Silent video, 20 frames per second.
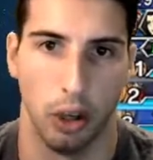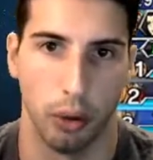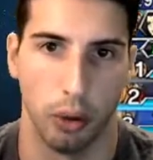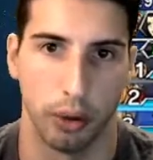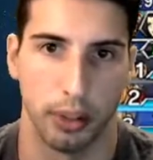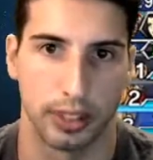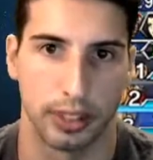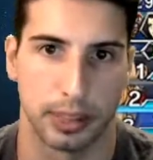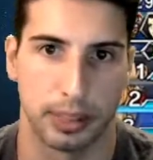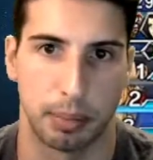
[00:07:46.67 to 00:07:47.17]

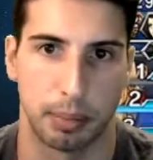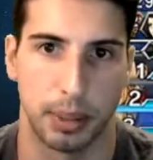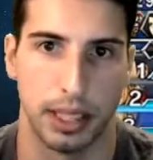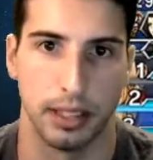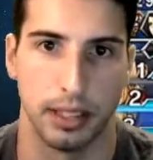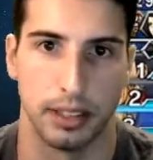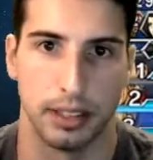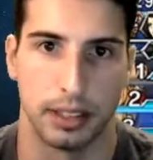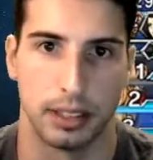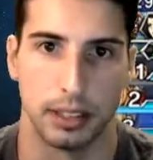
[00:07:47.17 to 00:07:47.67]
his speed.
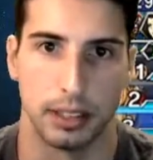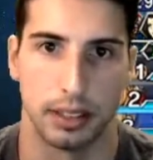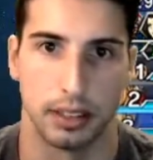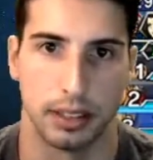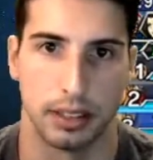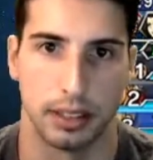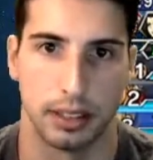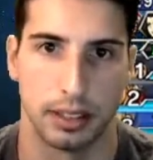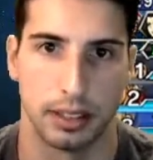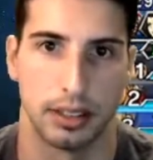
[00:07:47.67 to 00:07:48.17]

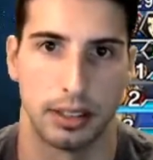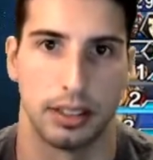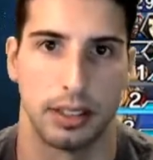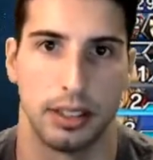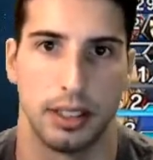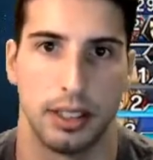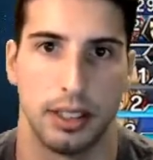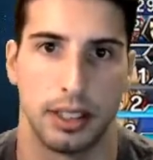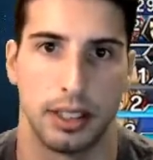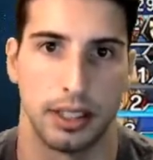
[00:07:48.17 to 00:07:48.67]

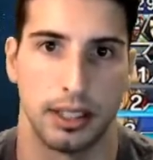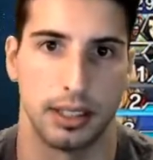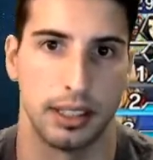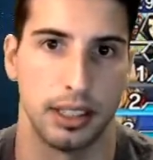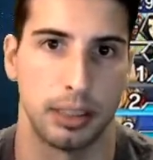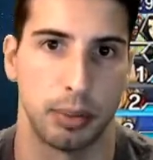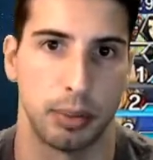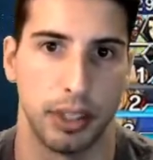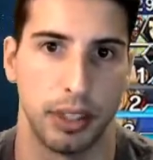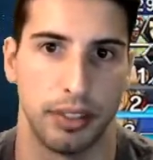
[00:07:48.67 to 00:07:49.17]
Because he's
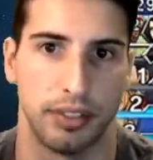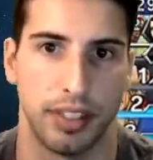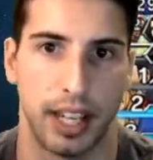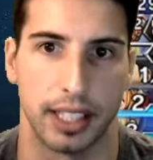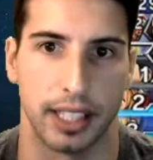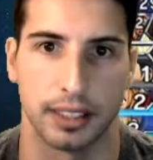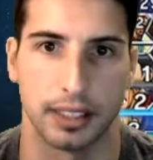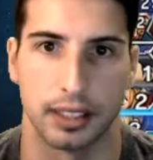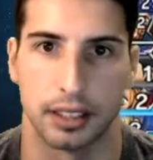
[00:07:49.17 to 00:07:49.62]
pretty fast.